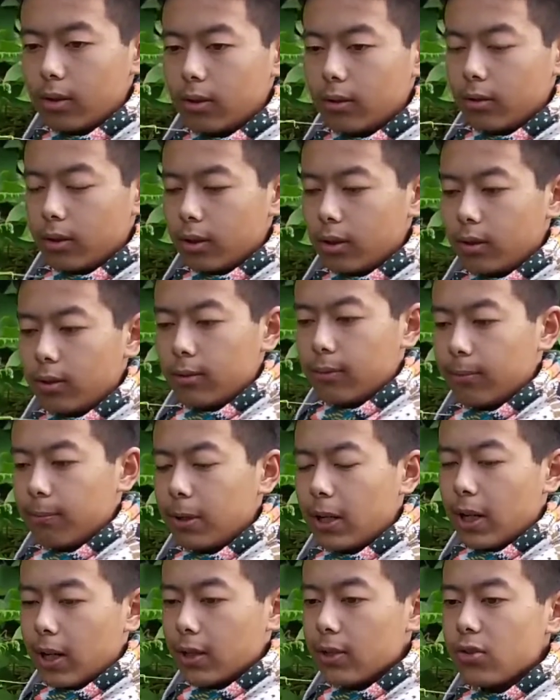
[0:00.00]

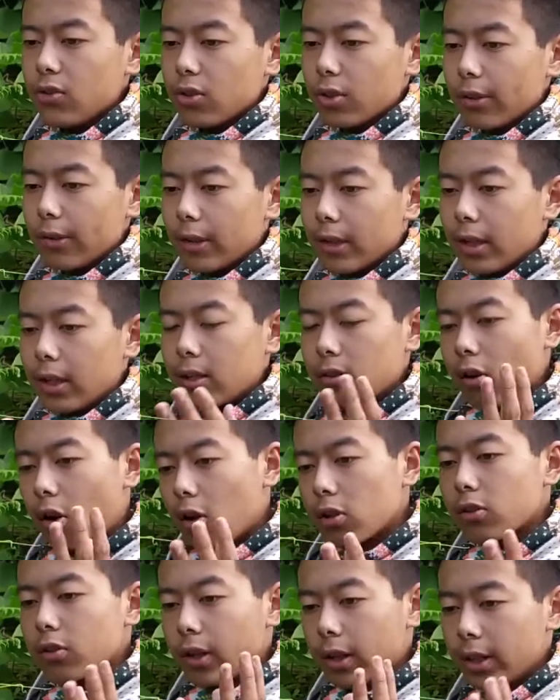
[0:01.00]
branch is
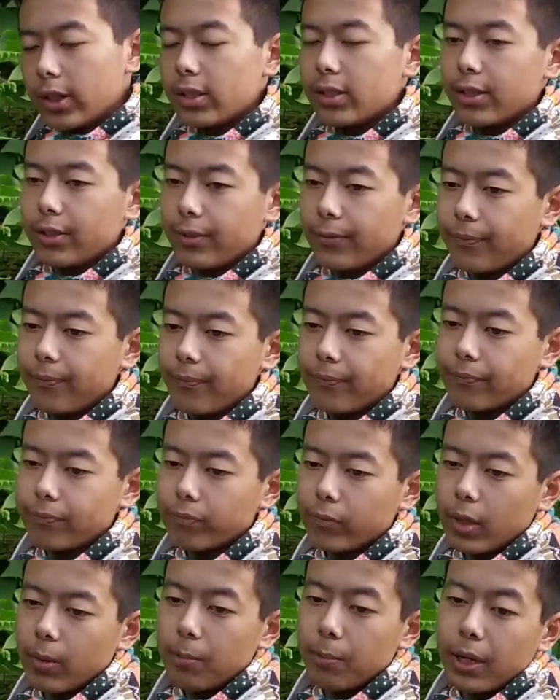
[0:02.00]
also eaten
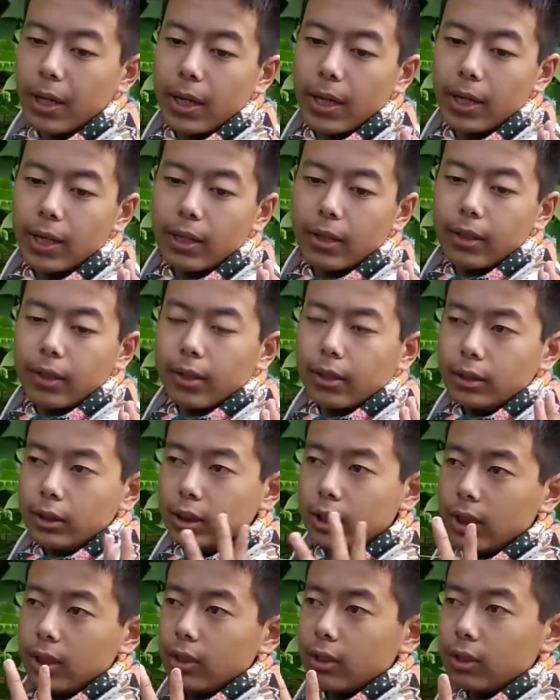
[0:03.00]
by
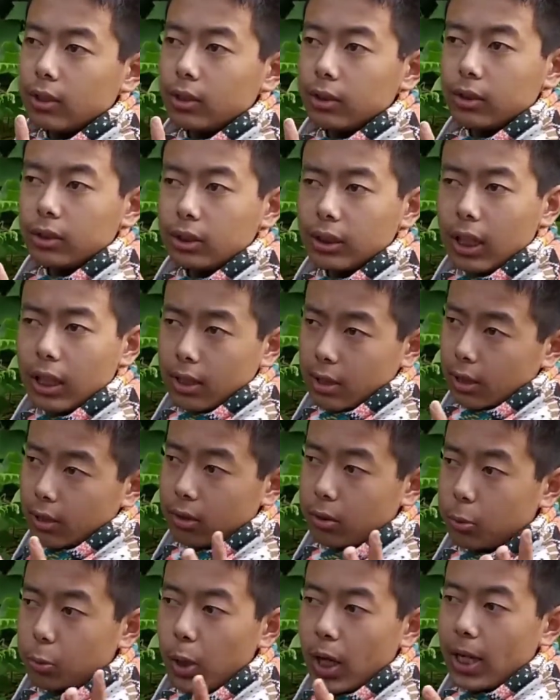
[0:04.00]
deers and other
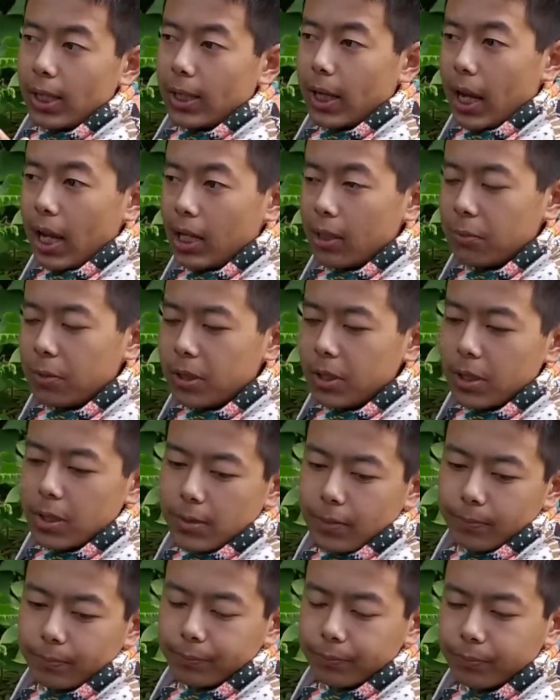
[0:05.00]
wild animals,
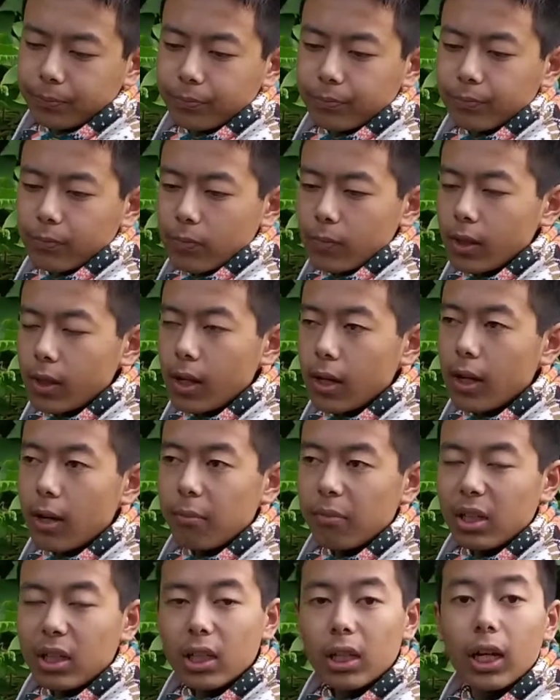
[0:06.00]

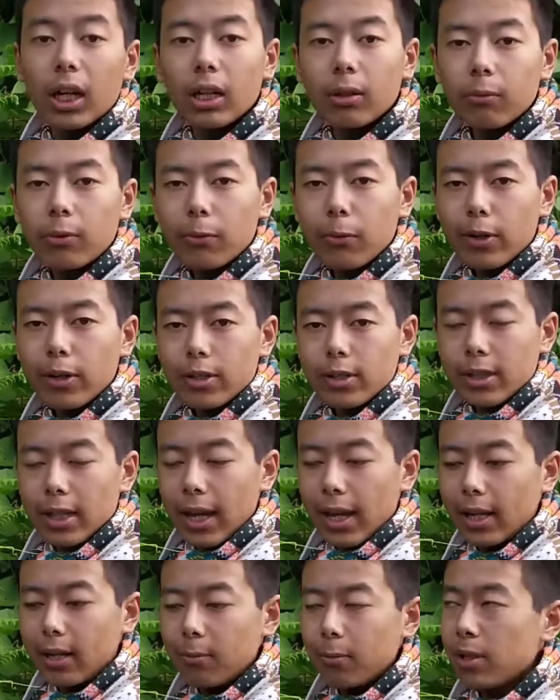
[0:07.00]
mainly herbivorous
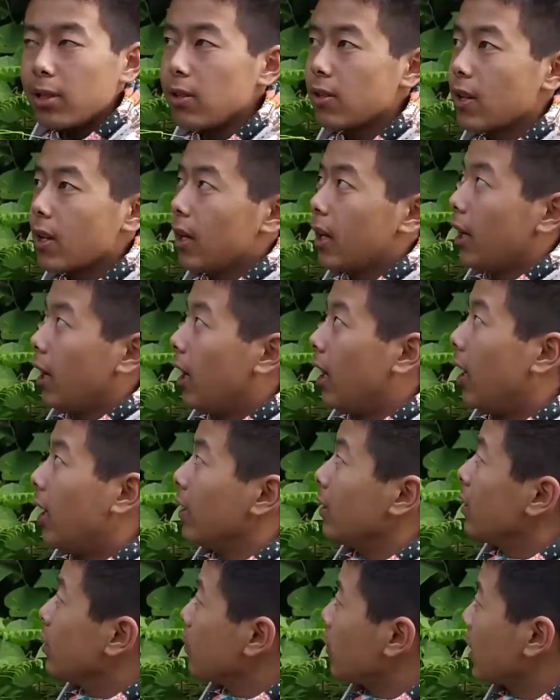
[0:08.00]
animals.
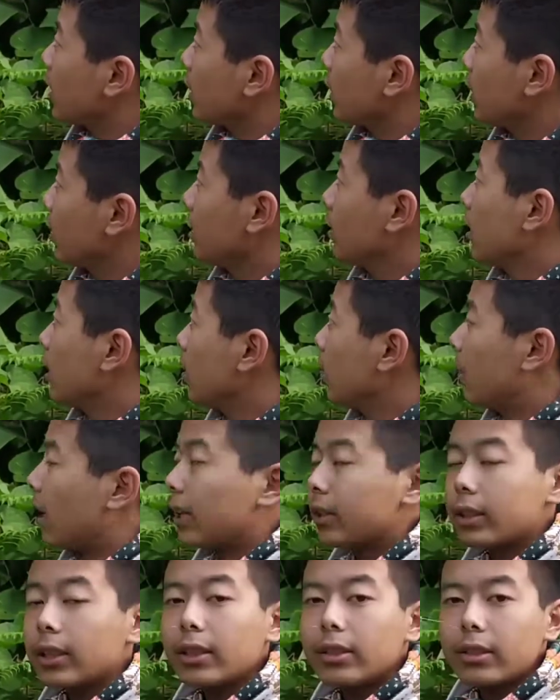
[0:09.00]
In my area,
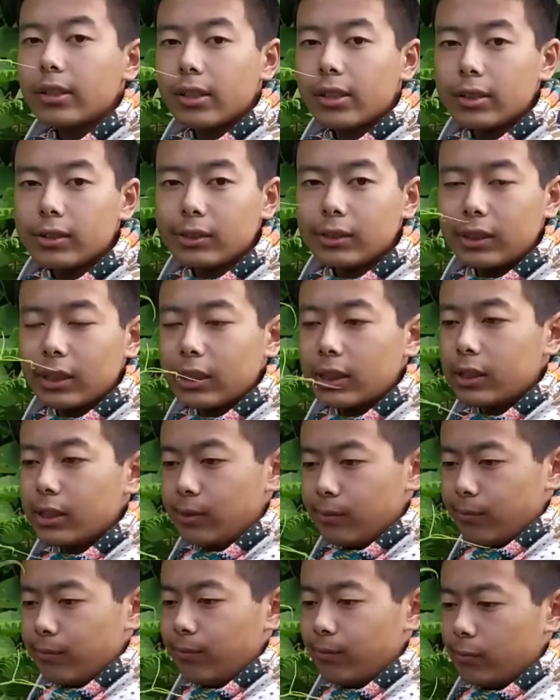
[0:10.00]
barking deers are
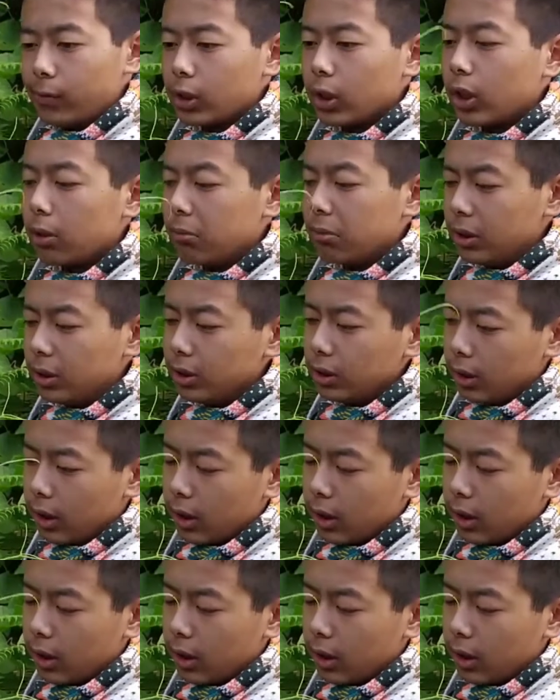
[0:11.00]
common